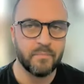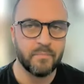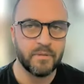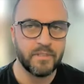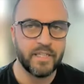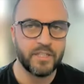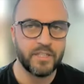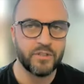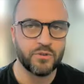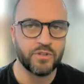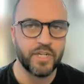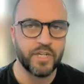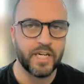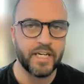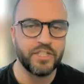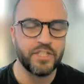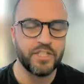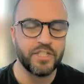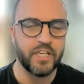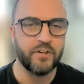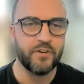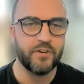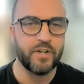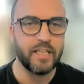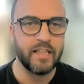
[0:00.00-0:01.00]
potential
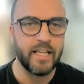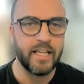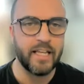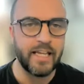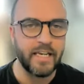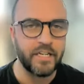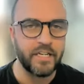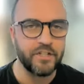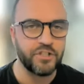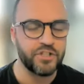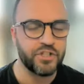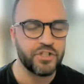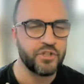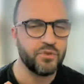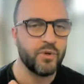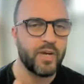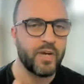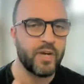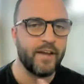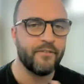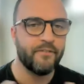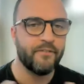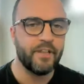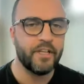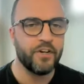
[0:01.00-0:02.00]
danger there in leaning too
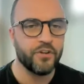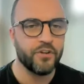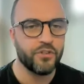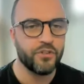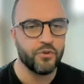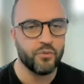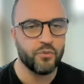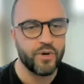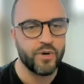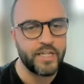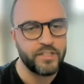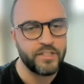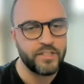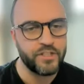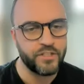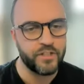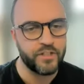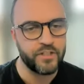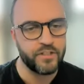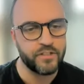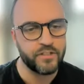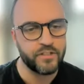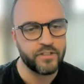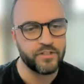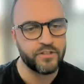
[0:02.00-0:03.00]
heavily on the
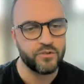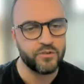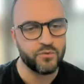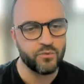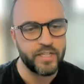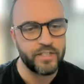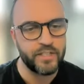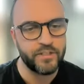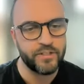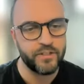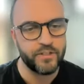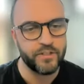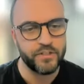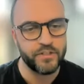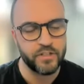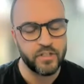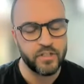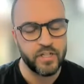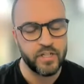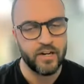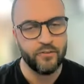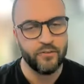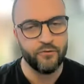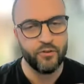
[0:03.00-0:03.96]
research, because the research,